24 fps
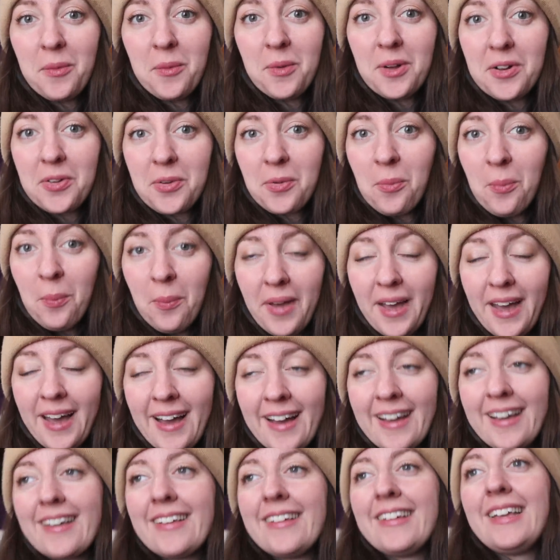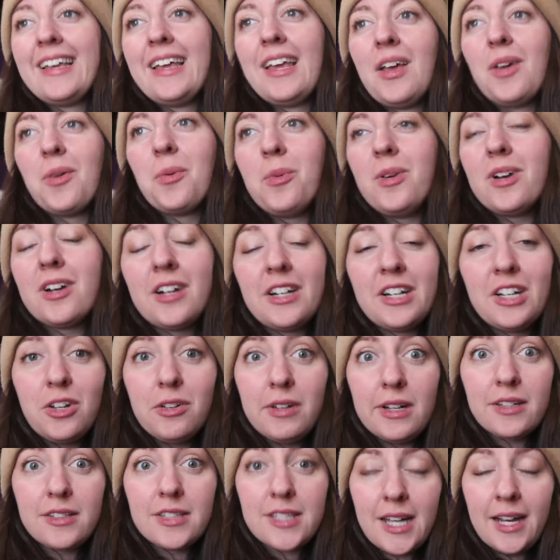Welcome back. We're gonna go
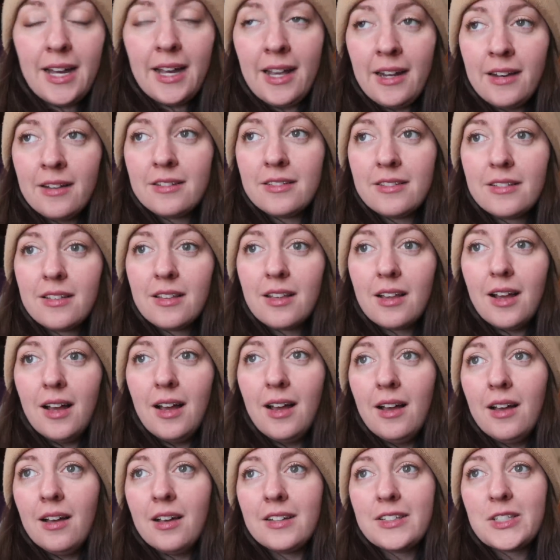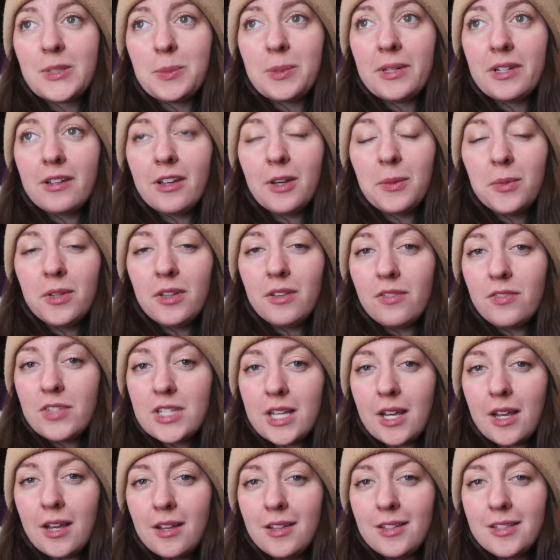outside. Uh, it's been a couple of
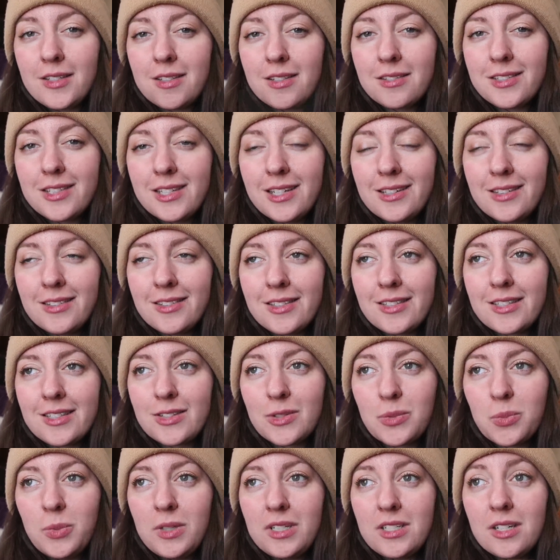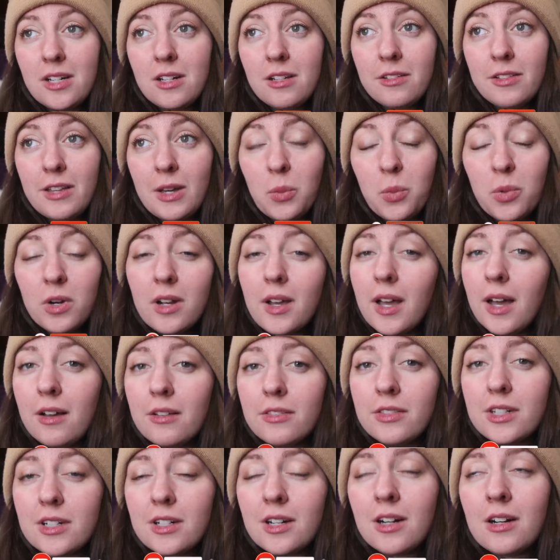days since we did all that work out
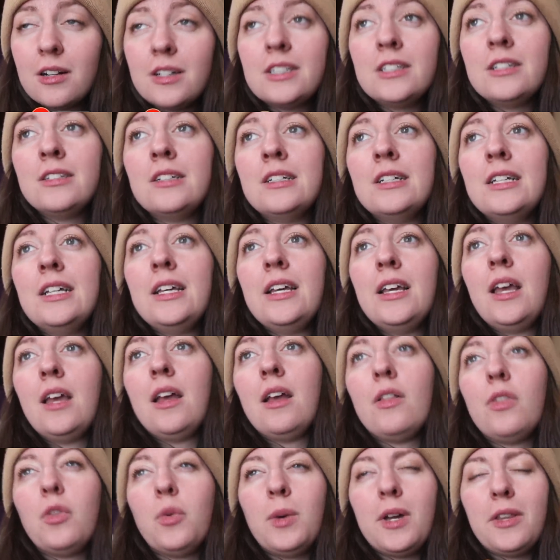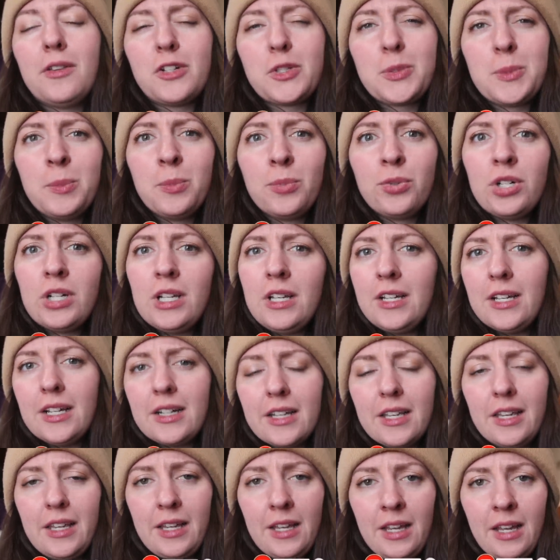in the garden. The weather's been pretty
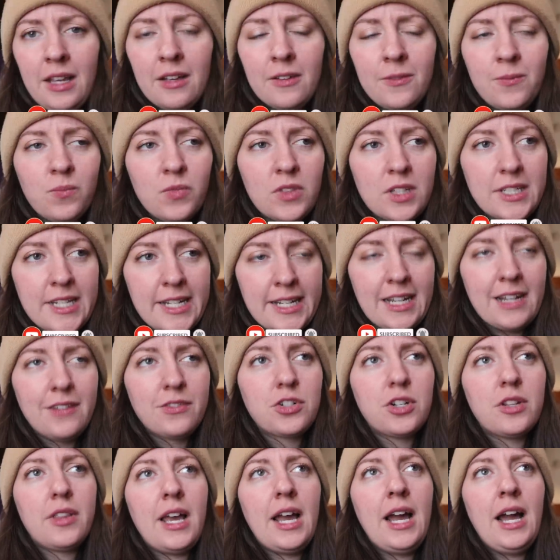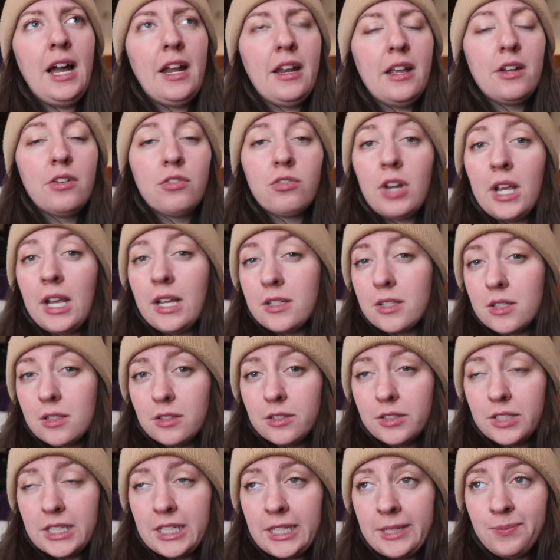yucky. The day after that, it rained
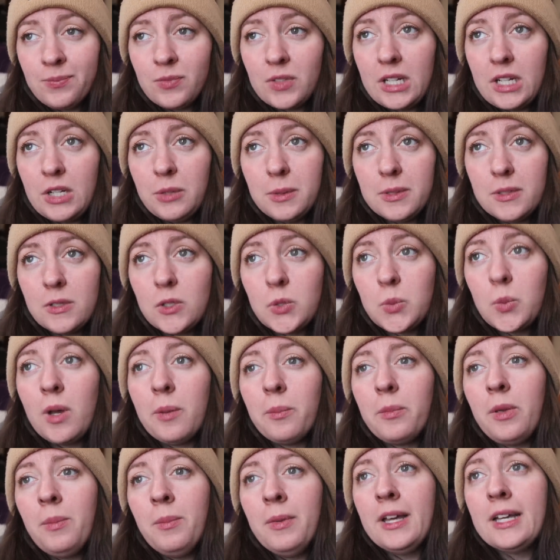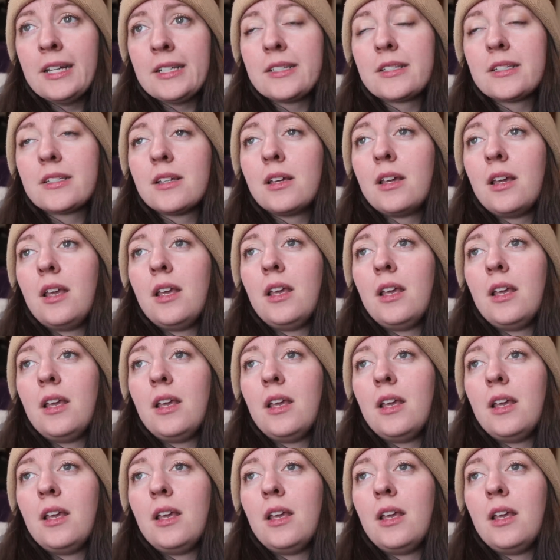all day and it was a swampy mess.